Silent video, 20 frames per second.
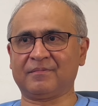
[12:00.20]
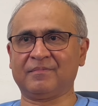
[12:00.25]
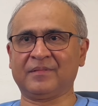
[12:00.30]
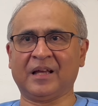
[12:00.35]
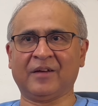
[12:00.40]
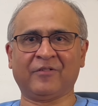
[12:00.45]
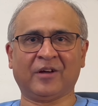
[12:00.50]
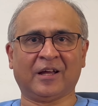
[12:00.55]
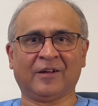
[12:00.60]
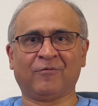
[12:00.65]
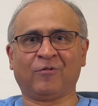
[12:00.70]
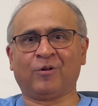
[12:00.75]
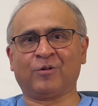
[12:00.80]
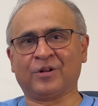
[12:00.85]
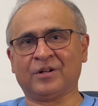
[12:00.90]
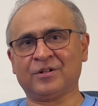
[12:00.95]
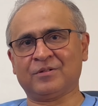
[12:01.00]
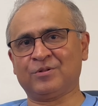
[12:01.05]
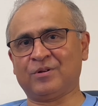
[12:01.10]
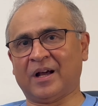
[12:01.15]
they were involved
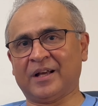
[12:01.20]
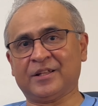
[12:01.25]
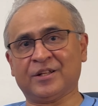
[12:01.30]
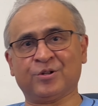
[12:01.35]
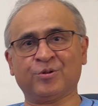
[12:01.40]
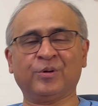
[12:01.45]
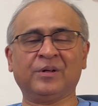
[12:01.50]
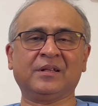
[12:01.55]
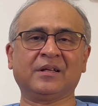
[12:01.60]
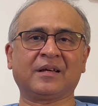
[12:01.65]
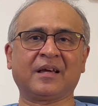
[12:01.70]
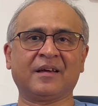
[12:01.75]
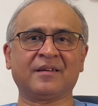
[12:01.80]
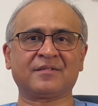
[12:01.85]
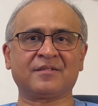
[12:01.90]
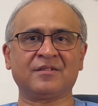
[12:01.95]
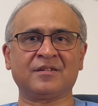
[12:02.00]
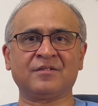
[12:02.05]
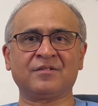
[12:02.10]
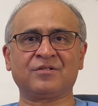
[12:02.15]
in either doing the
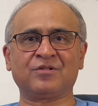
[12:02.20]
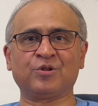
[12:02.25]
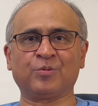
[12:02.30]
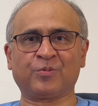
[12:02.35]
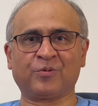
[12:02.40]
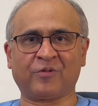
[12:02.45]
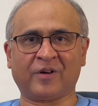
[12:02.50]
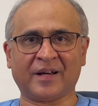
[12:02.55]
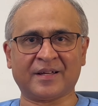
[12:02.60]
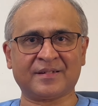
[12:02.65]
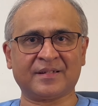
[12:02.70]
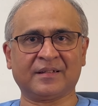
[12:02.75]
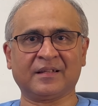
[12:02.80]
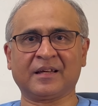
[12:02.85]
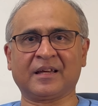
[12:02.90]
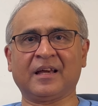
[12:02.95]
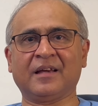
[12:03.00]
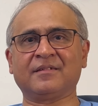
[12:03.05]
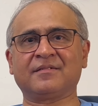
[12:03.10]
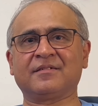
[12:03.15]
cases, supervising the
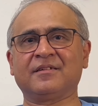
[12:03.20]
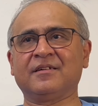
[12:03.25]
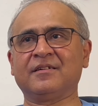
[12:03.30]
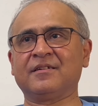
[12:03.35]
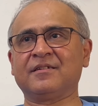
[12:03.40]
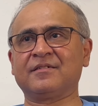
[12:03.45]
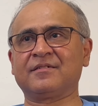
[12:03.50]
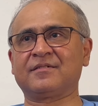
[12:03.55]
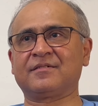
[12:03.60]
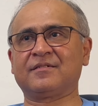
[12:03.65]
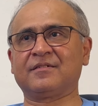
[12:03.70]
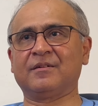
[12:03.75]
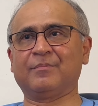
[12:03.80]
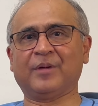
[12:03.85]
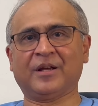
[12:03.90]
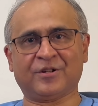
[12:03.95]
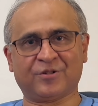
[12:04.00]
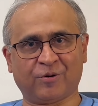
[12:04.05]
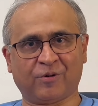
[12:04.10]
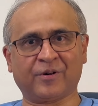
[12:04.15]
cases,
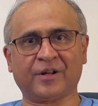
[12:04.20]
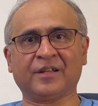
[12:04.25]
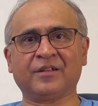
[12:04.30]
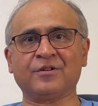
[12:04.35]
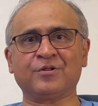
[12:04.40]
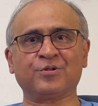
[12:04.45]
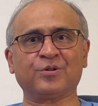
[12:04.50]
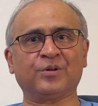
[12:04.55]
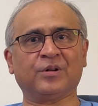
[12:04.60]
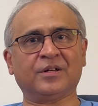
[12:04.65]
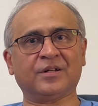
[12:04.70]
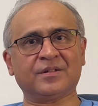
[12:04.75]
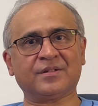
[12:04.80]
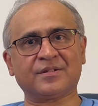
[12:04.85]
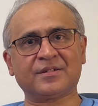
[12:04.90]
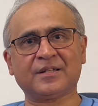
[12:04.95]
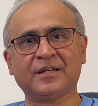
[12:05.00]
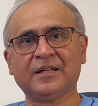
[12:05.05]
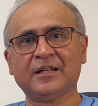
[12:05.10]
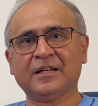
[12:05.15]
mentoring the
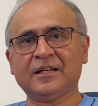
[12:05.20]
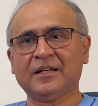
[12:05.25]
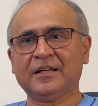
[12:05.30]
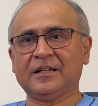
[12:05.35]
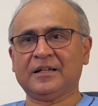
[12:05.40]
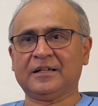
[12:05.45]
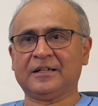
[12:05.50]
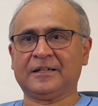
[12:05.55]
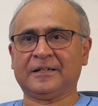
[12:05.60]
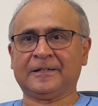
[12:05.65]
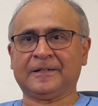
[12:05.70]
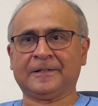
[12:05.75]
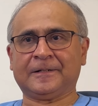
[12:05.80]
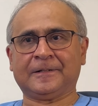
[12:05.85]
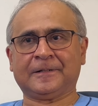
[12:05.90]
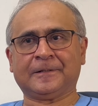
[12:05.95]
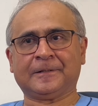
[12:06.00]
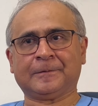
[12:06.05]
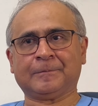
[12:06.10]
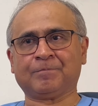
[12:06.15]
juniors.
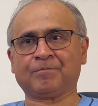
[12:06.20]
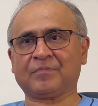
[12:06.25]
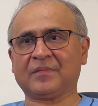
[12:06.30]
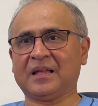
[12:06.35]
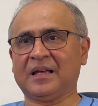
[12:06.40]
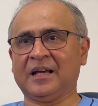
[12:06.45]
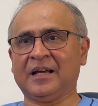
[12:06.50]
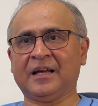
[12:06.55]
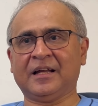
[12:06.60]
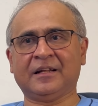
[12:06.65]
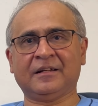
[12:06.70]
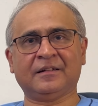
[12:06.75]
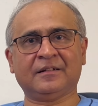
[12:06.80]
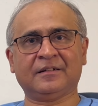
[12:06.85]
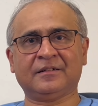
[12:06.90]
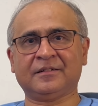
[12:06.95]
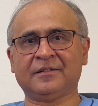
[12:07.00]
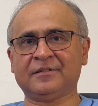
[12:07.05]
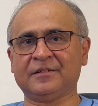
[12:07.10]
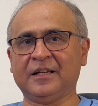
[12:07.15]
And
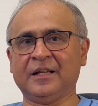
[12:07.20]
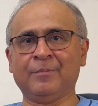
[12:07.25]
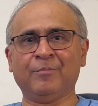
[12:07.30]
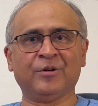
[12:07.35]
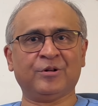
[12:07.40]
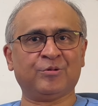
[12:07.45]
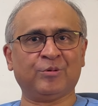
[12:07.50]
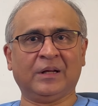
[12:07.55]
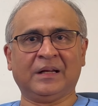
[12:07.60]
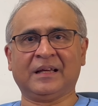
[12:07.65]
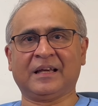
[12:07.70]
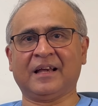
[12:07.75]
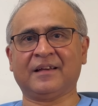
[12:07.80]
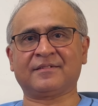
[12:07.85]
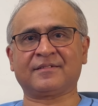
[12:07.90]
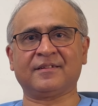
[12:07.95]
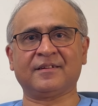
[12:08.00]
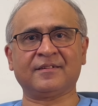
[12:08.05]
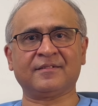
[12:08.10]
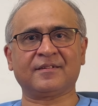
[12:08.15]
in between
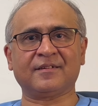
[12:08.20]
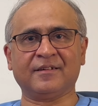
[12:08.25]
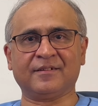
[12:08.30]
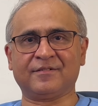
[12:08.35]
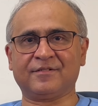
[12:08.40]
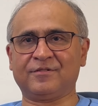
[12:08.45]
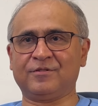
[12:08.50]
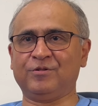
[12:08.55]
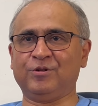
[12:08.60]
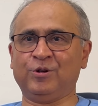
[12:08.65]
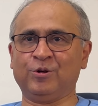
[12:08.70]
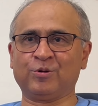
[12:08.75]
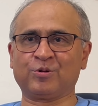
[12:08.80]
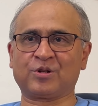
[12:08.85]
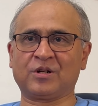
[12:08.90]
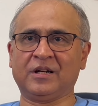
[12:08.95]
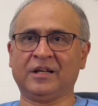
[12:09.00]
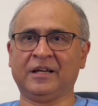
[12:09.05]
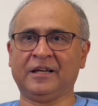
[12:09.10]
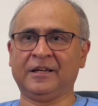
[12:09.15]
cases, it's
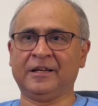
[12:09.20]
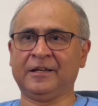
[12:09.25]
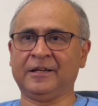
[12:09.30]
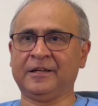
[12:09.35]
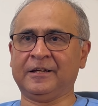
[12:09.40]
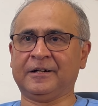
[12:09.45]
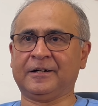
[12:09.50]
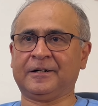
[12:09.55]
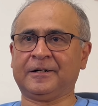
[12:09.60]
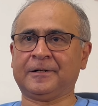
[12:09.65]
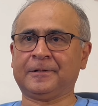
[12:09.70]
usually